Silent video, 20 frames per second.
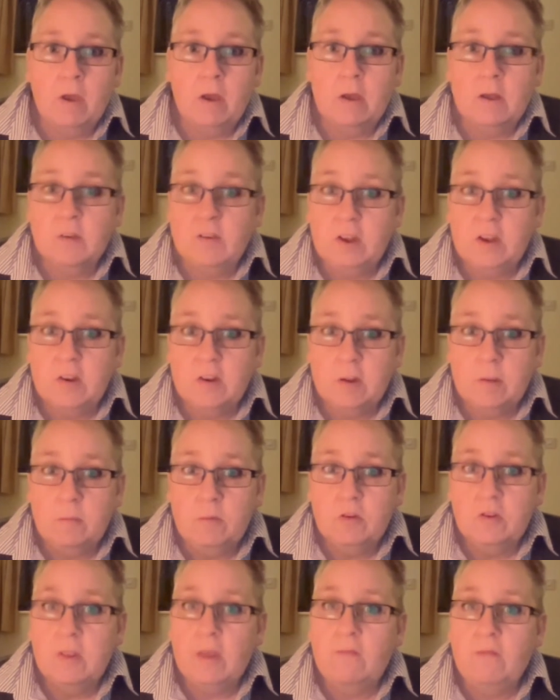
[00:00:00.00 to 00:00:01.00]

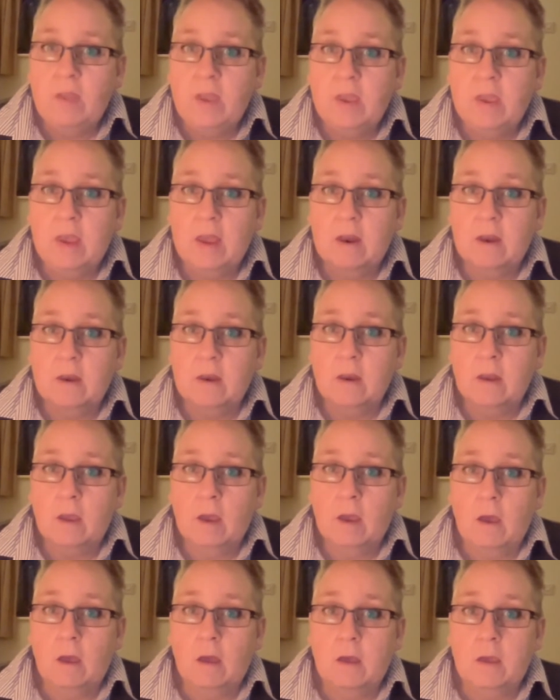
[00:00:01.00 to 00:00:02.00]
systems, then they can
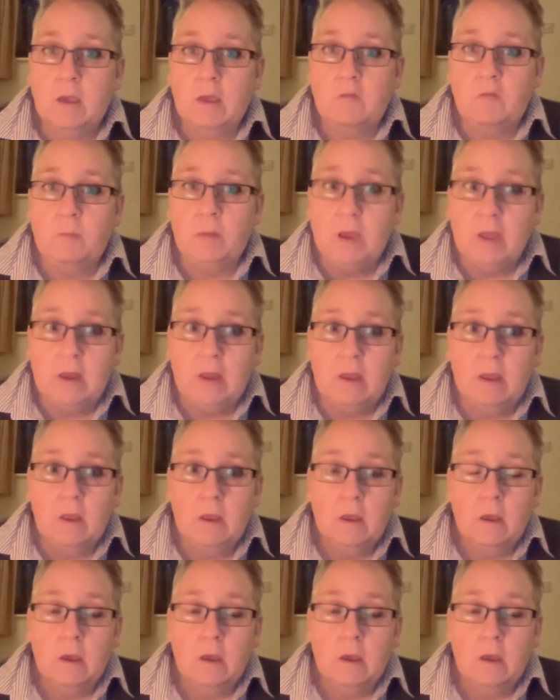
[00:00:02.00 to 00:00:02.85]
give meaning